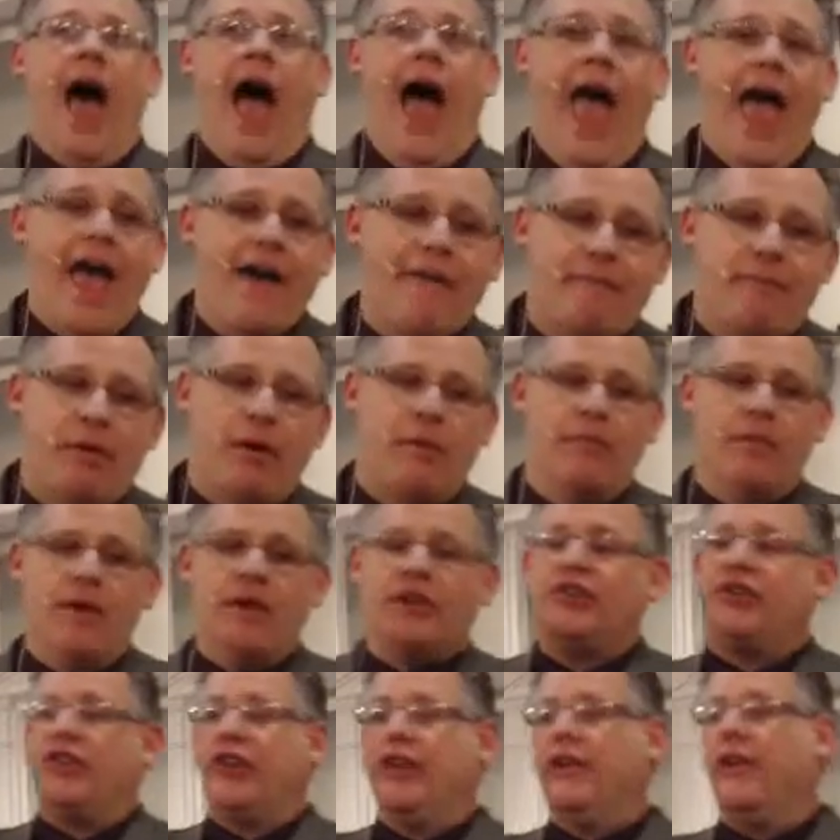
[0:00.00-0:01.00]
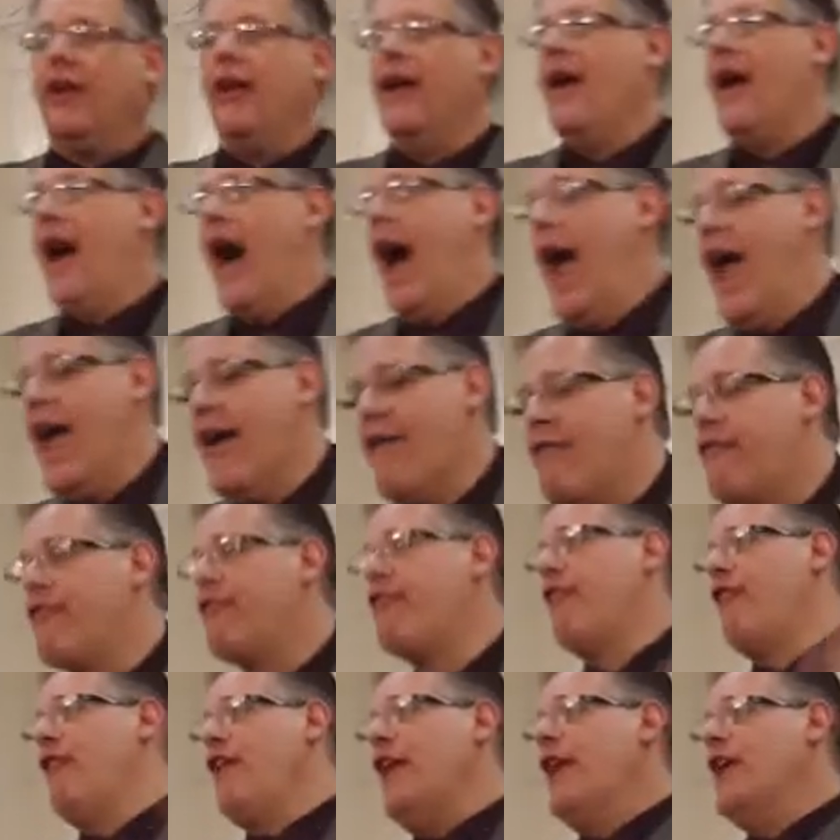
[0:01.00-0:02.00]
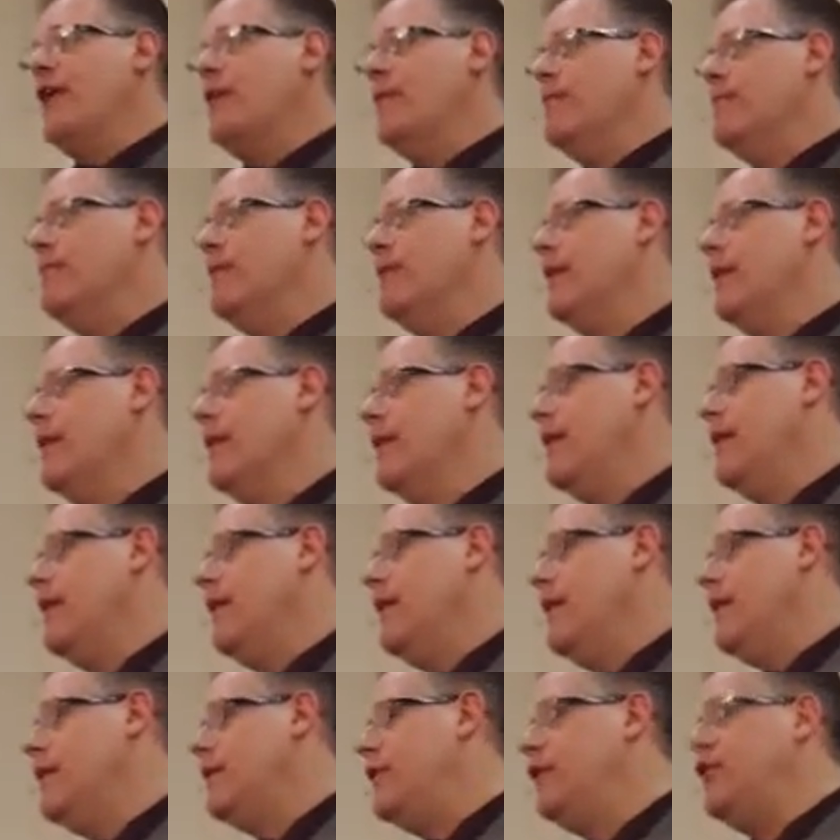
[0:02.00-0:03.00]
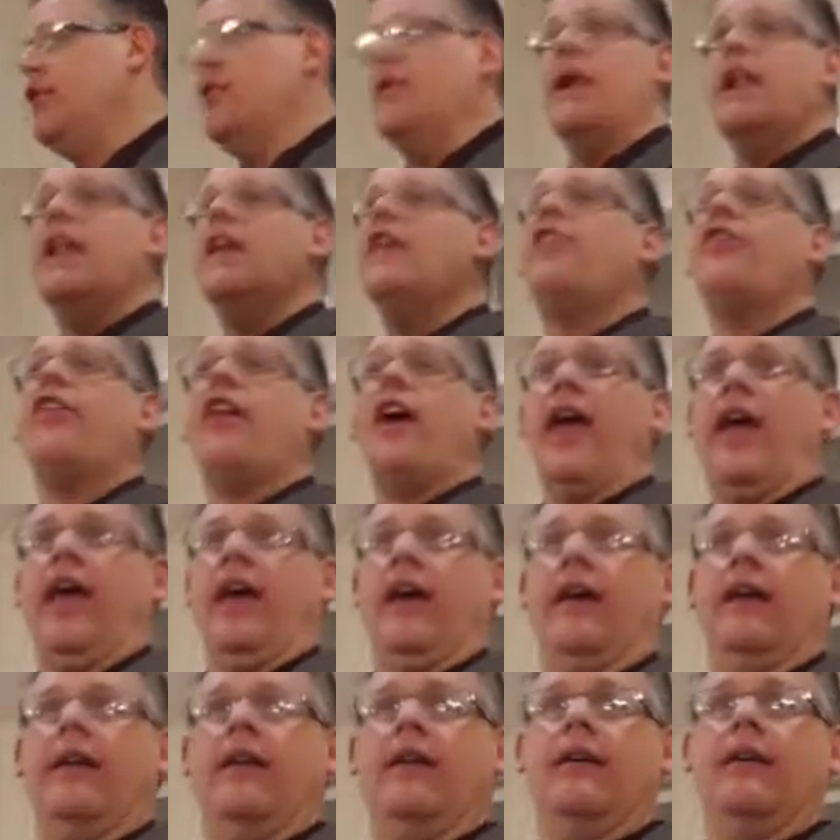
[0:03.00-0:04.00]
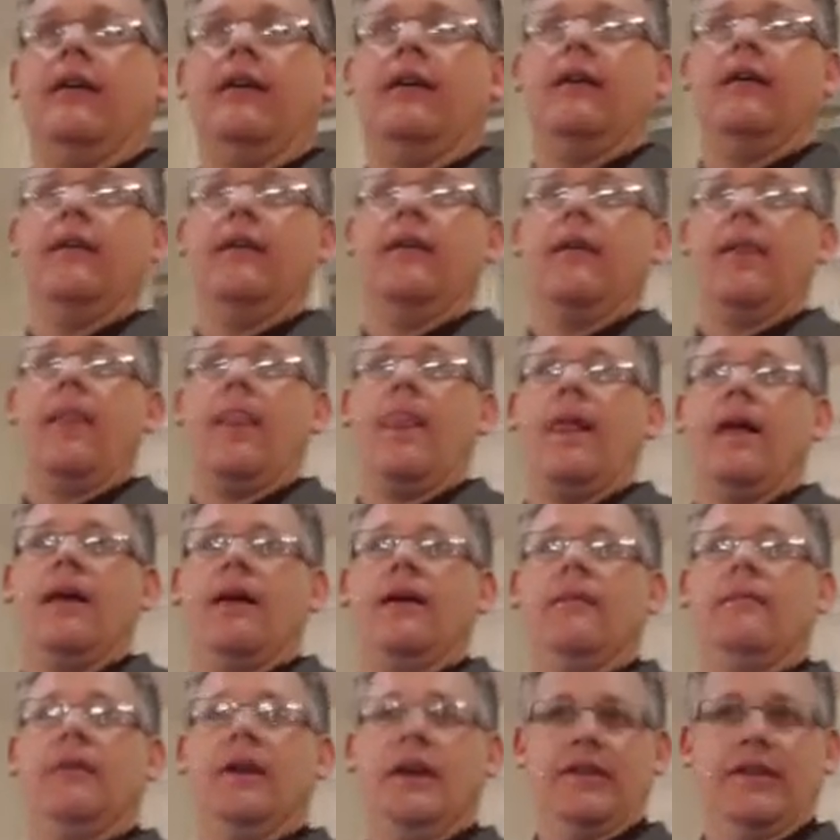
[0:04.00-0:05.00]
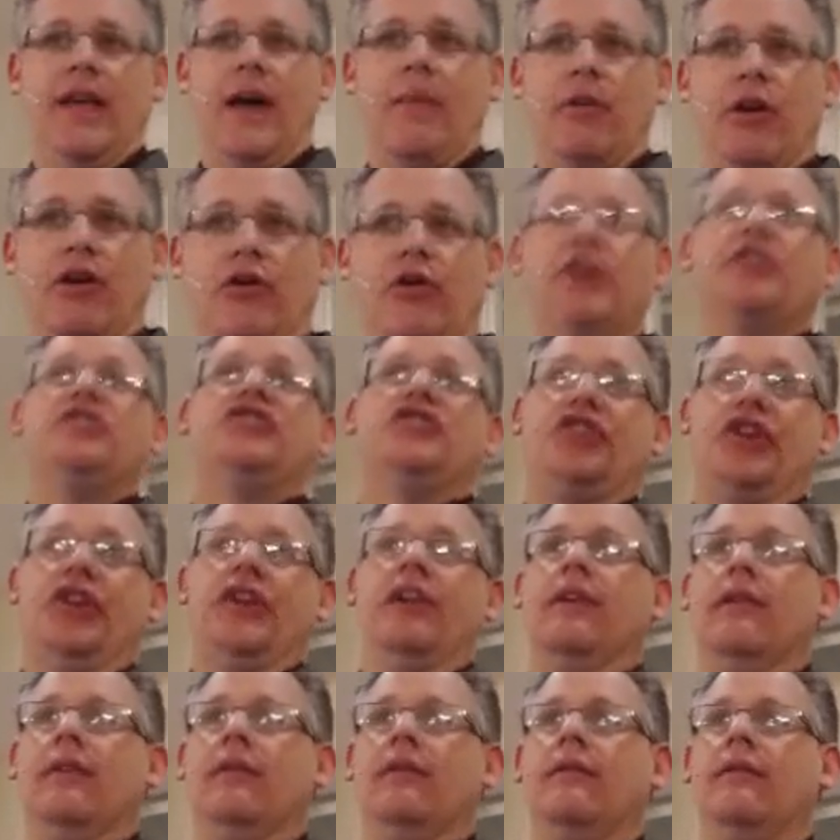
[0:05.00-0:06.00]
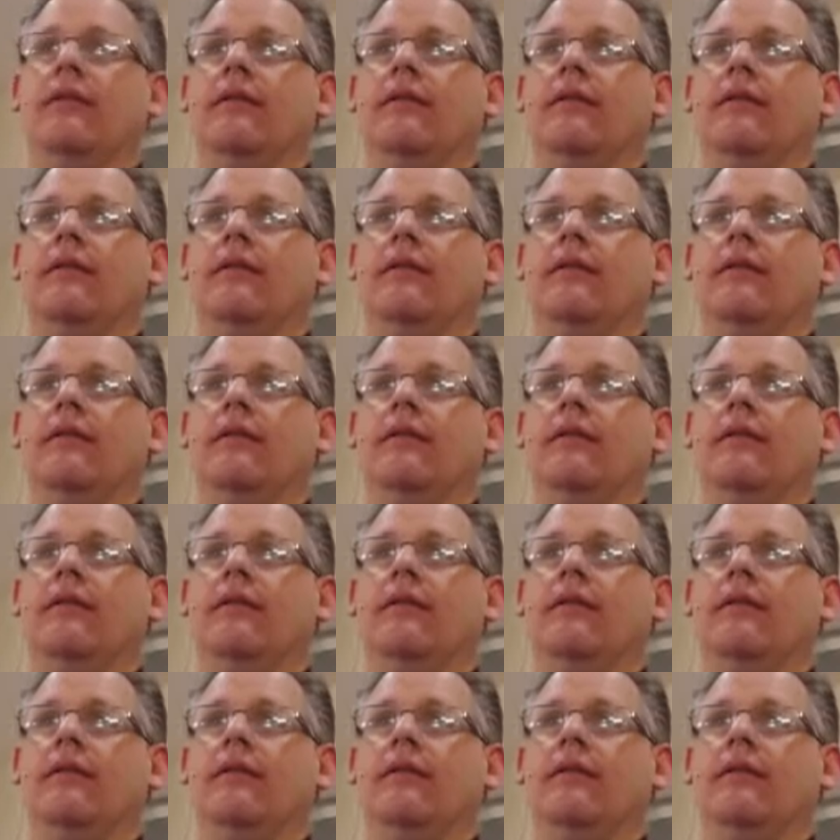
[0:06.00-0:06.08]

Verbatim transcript: I have permission, I have freedom to do anything because I'm a Christian.